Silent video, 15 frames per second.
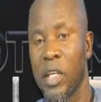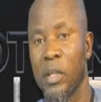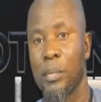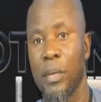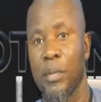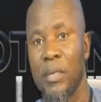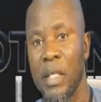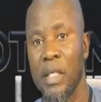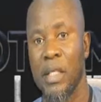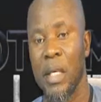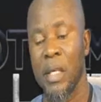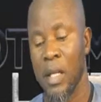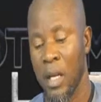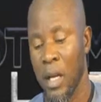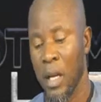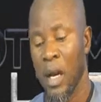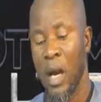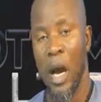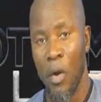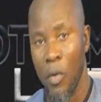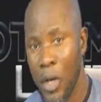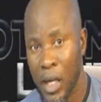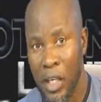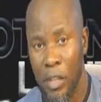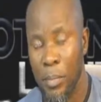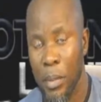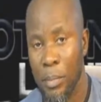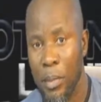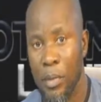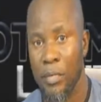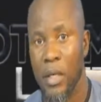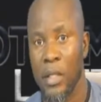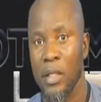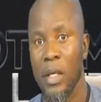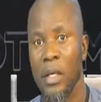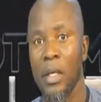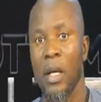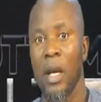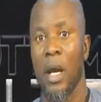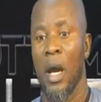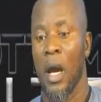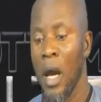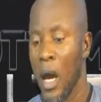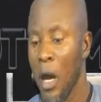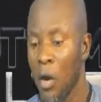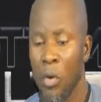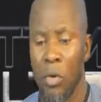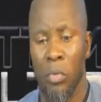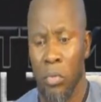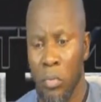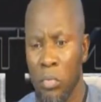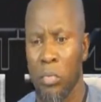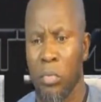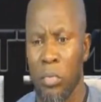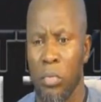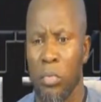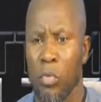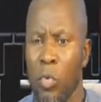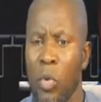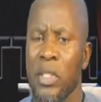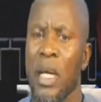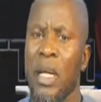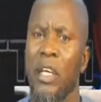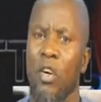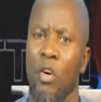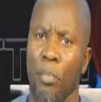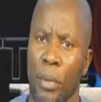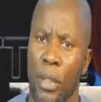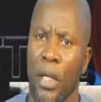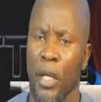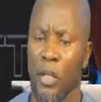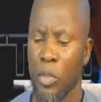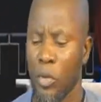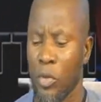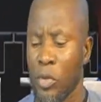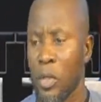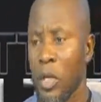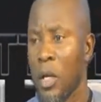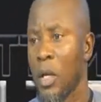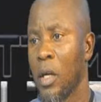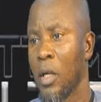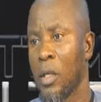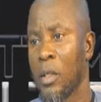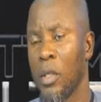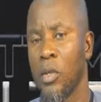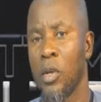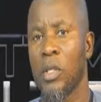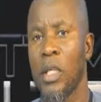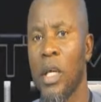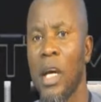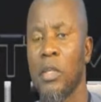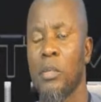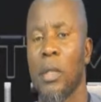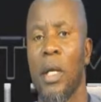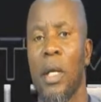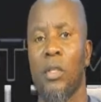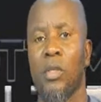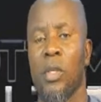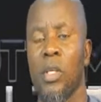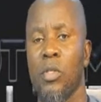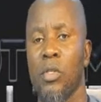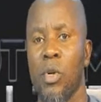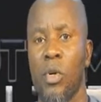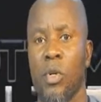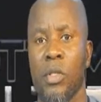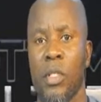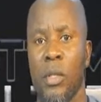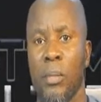that prevented? How can it be prevented? What are the complications? The doctor has been here talking to us